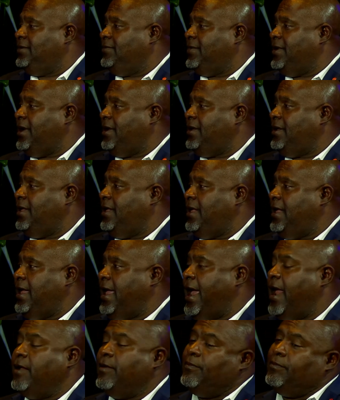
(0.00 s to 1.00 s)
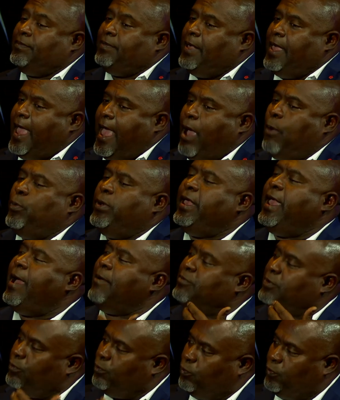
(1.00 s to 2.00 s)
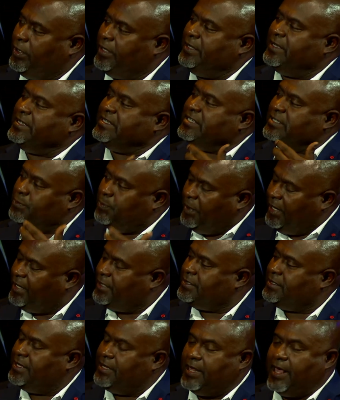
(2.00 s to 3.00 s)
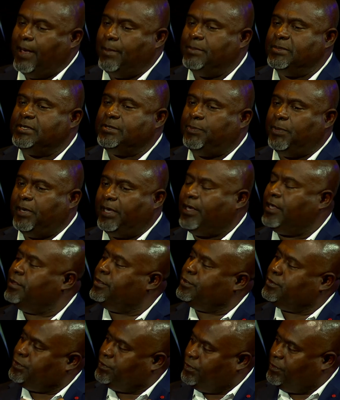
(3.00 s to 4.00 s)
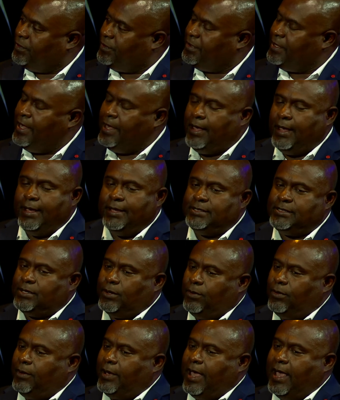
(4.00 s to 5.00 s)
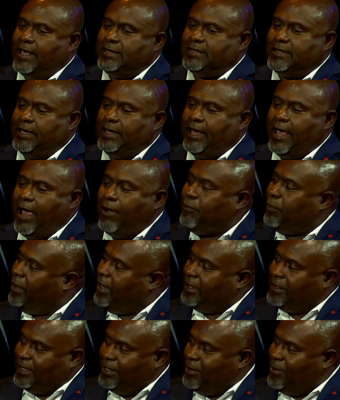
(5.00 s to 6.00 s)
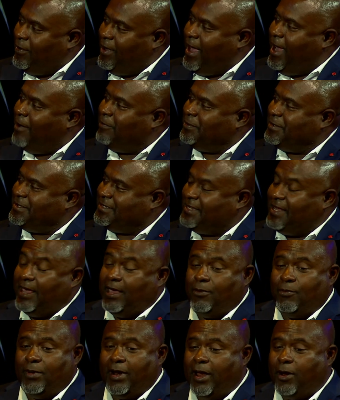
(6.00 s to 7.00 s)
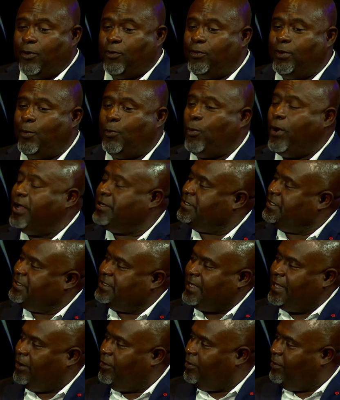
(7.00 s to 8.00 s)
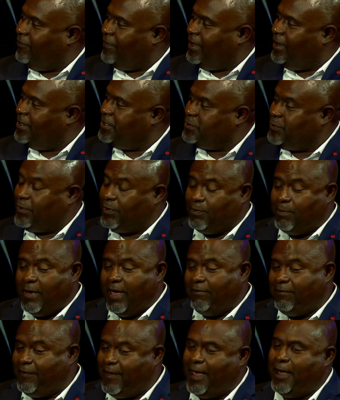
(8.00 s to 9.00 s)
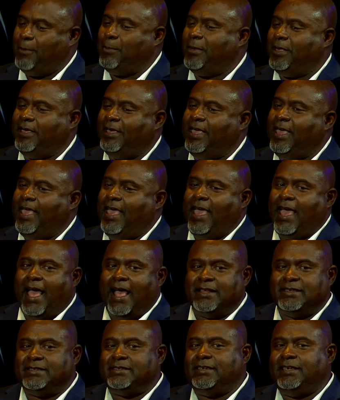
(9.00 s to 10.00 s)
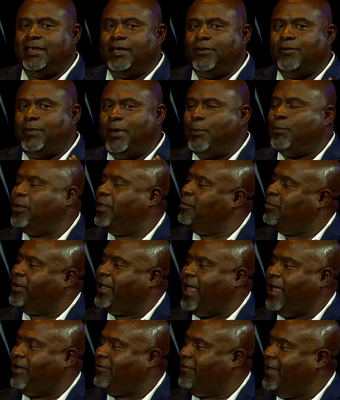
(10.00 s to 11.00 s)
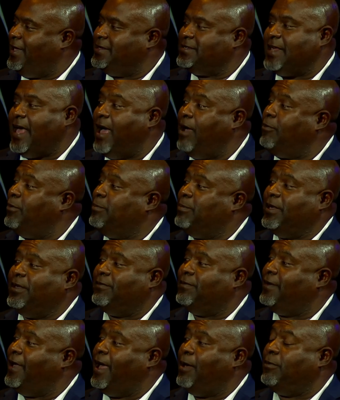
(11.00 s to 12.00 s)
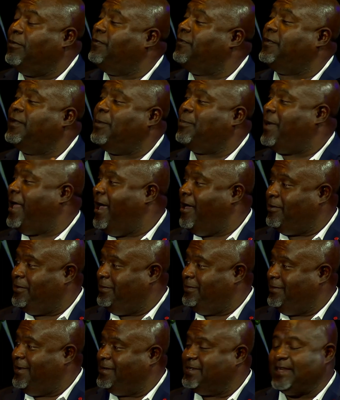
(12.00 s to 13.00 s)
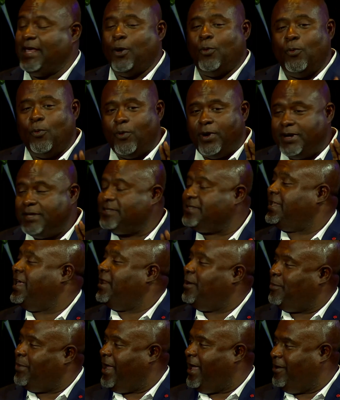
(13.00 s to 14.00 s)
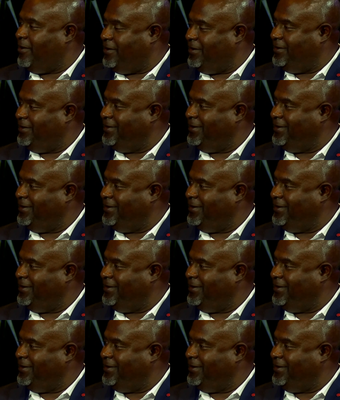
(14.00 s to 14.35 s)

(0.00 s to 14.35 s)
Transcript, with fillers: right? And, if, and we have to really speak to them, speaking the truth. So as a Afro-Latino, I have to say, when I grew up watching telenovelas with my family and seeing people in blackface, I would be, I would flip out. I was like, what is that about?